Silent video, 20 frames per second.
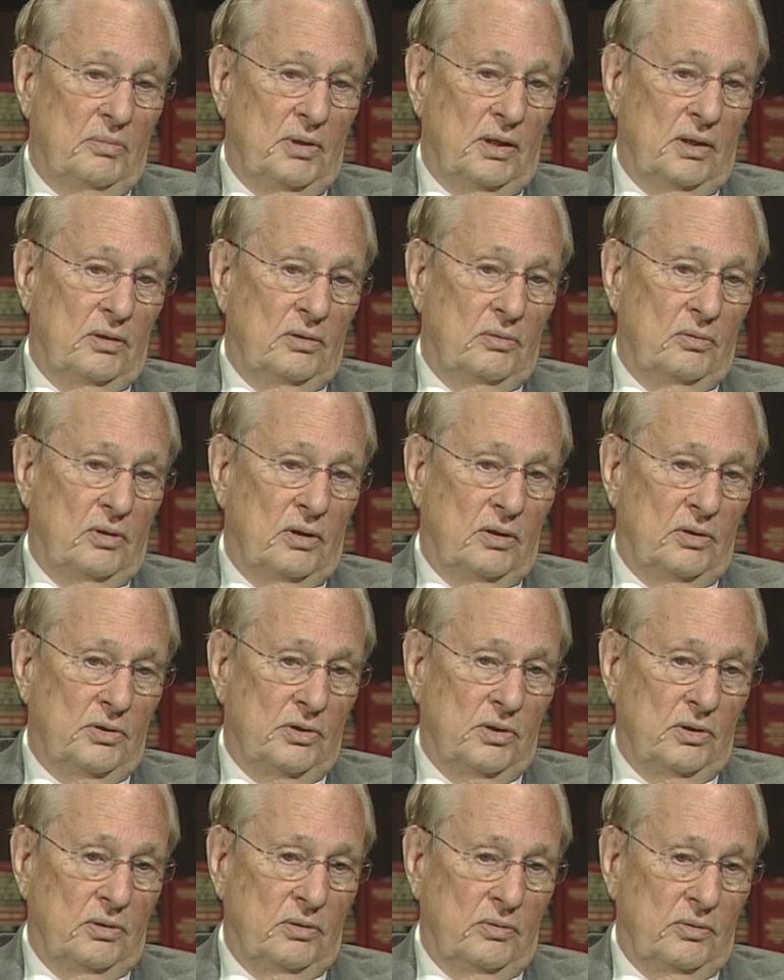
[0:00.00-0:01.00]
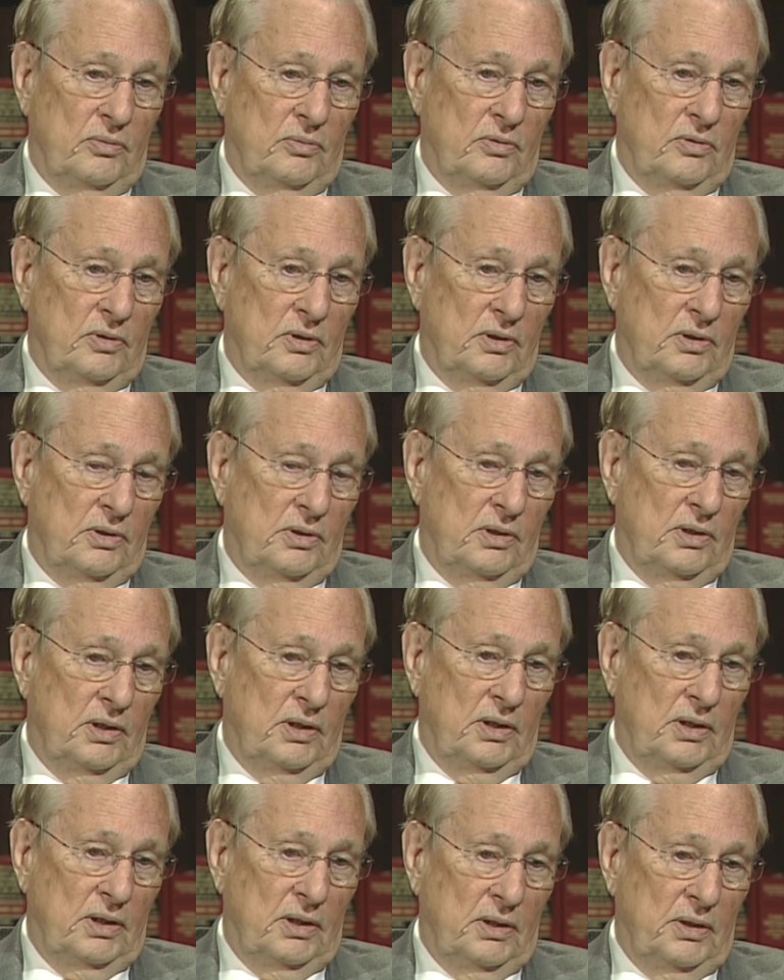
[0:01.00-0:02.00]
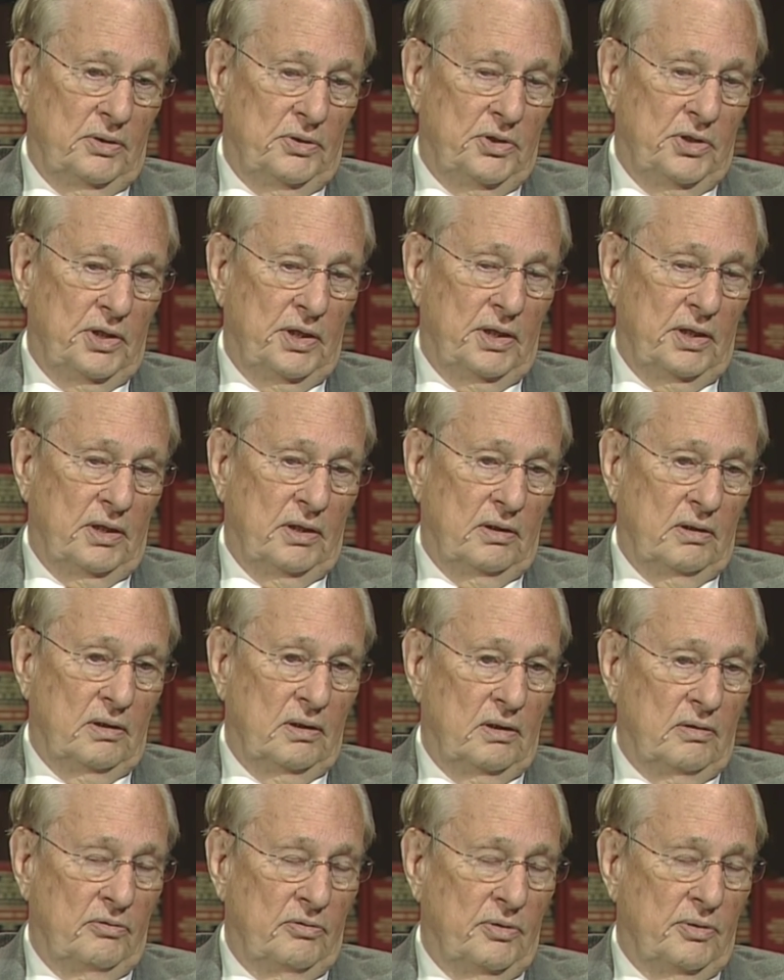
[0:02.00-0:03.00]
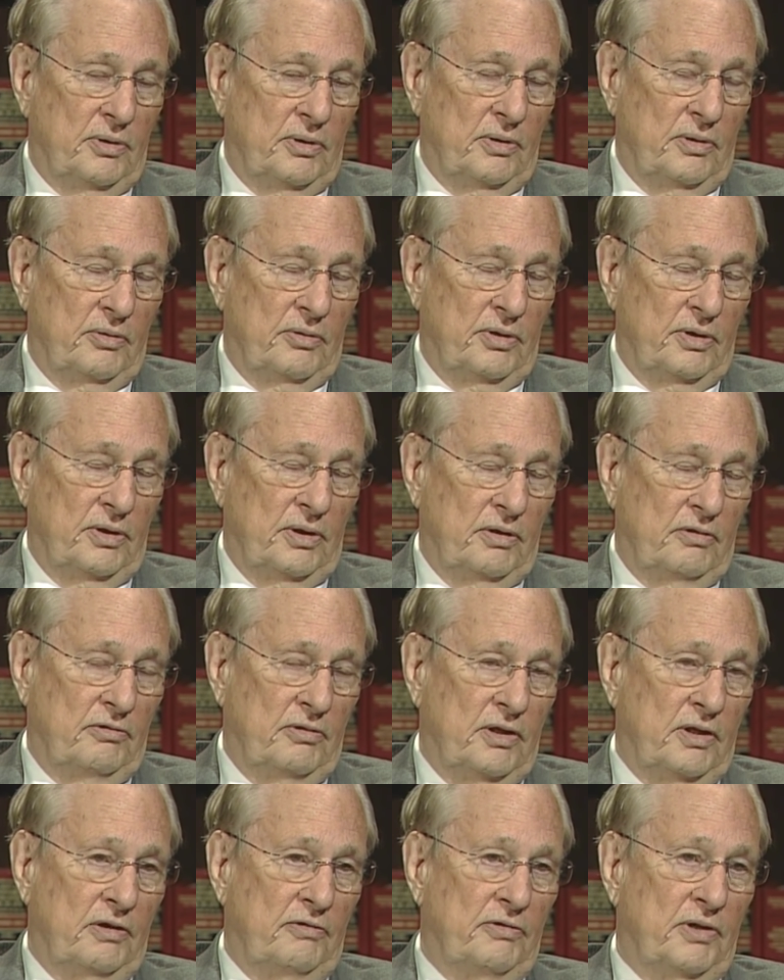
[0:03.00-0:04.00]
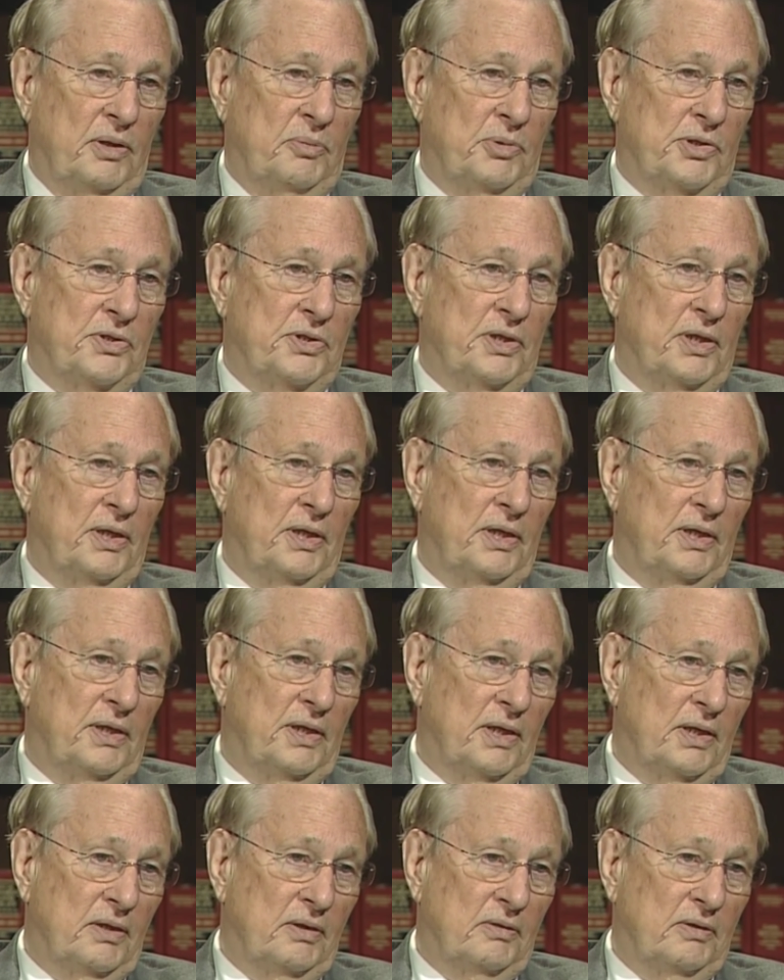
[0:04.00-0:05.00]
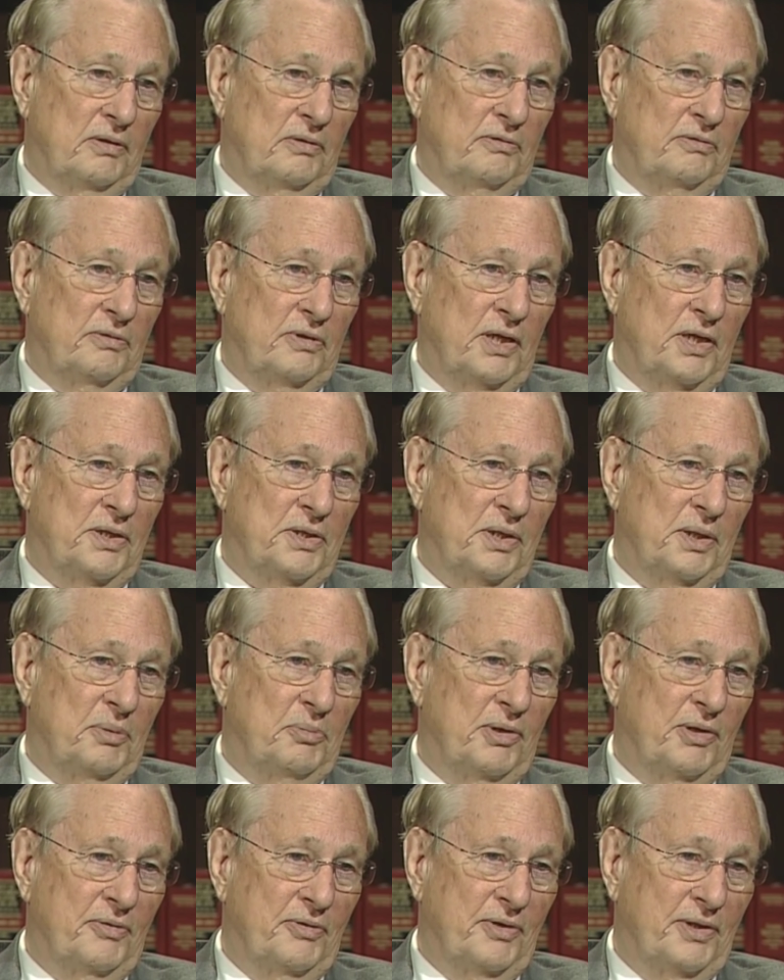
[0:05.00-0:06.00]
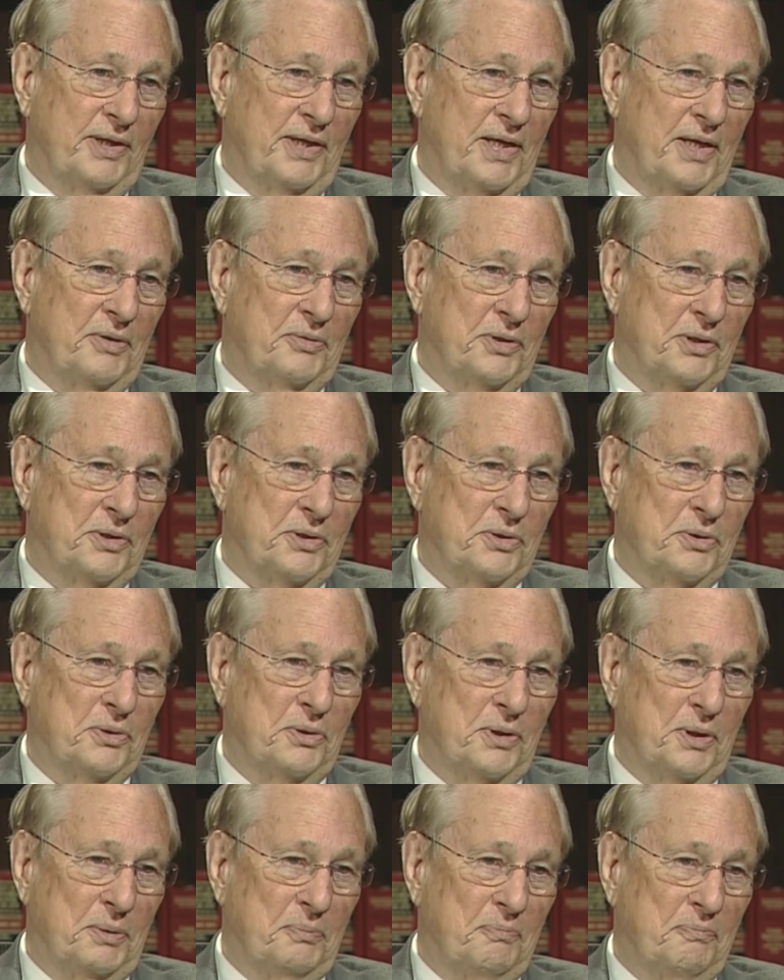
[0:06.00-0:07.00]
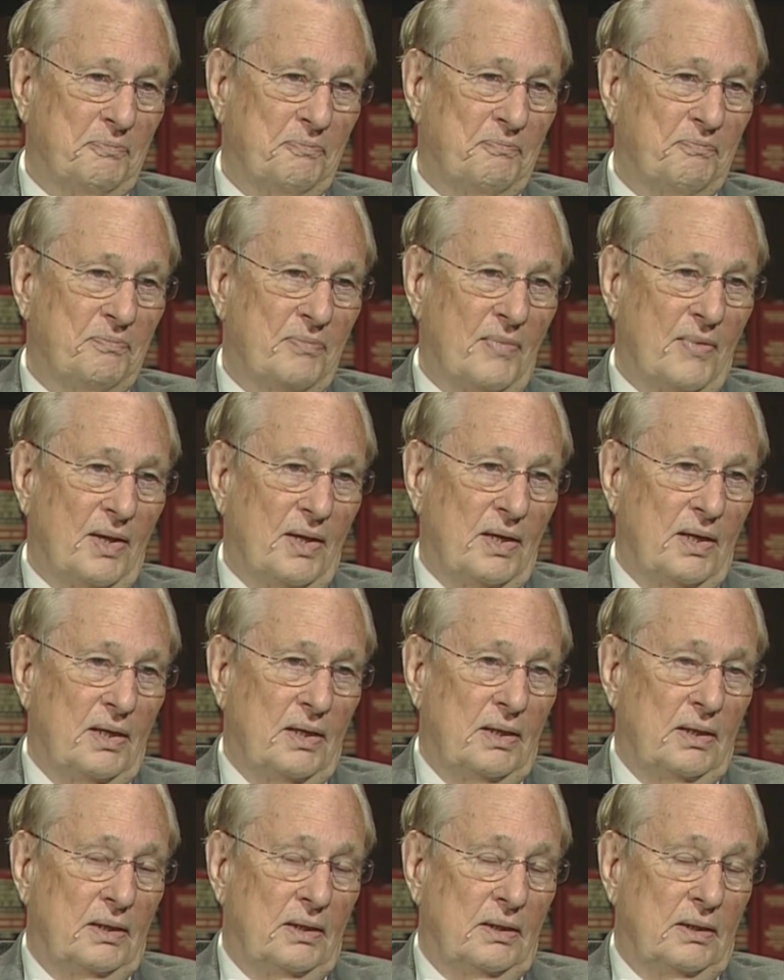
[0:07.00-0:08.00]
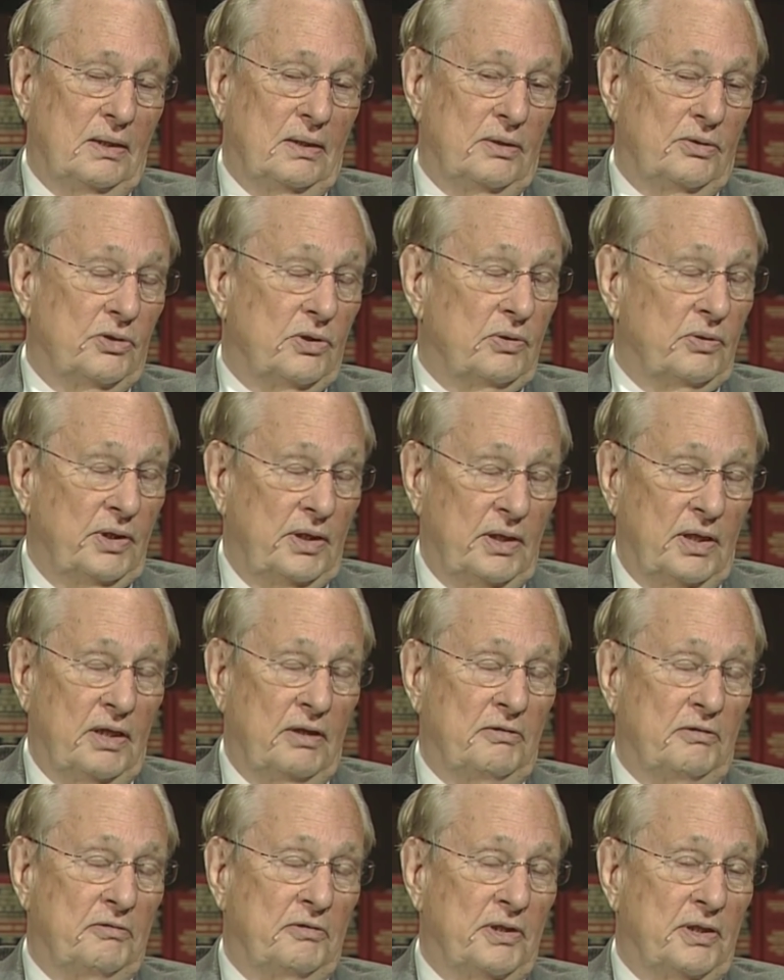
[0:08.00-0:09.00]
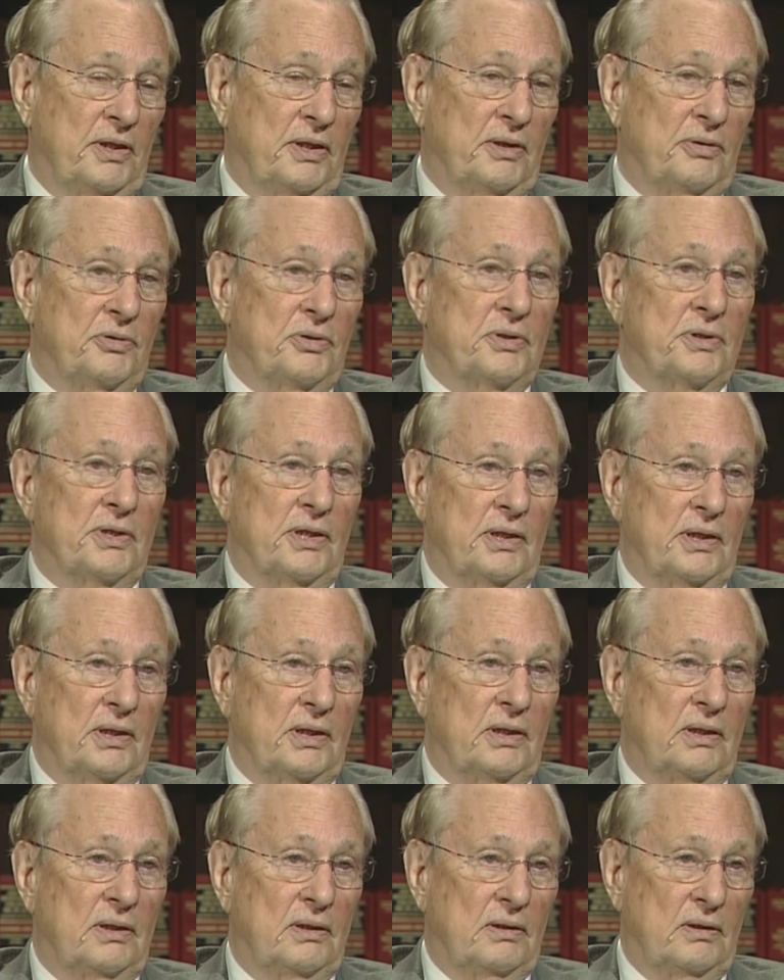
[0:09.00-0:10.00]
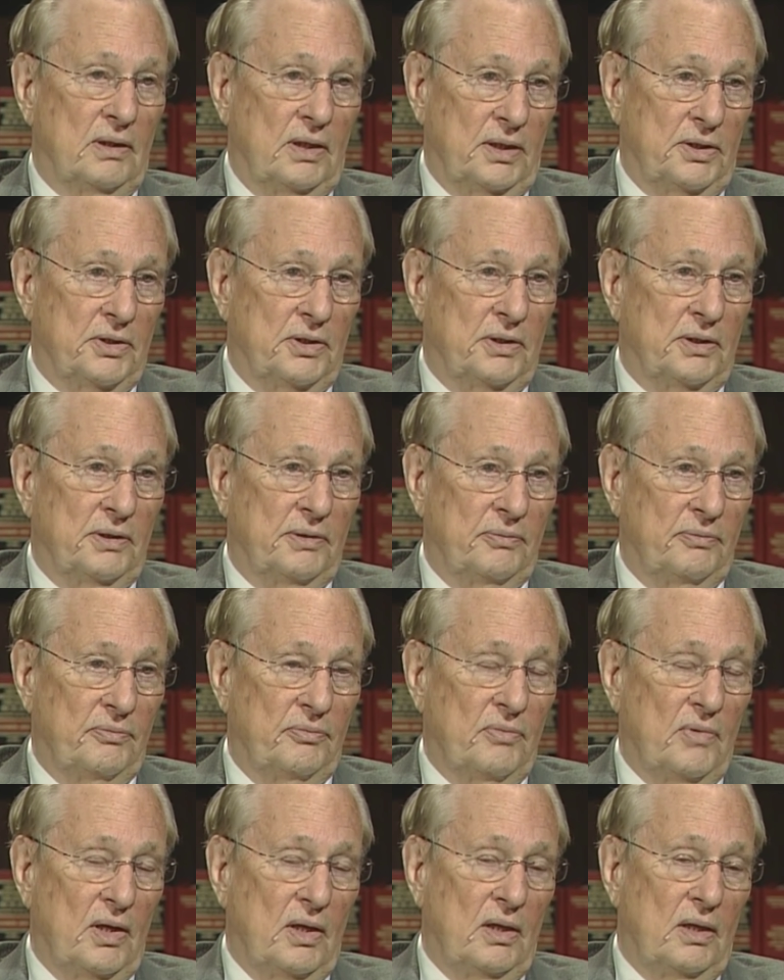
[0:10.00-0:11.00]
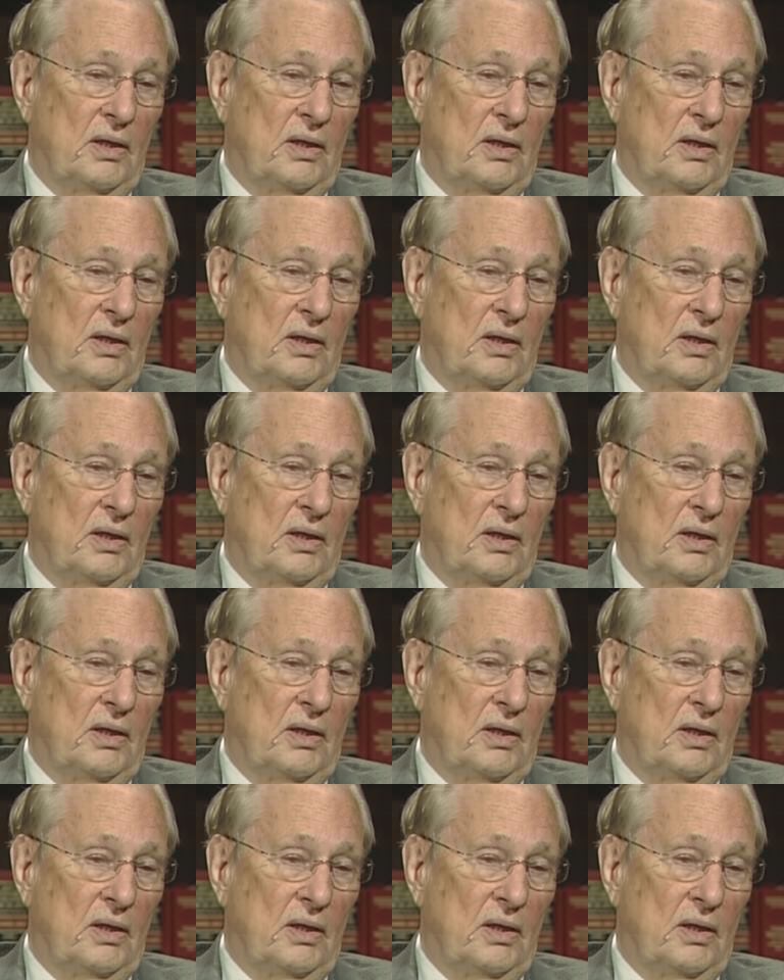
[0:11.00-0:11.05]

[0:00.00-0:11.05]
but who also was the uh, chair of the of the uh, very famous study now of rising above the gathering storm, and so he gave a very interesting lecture. Mm -hmm.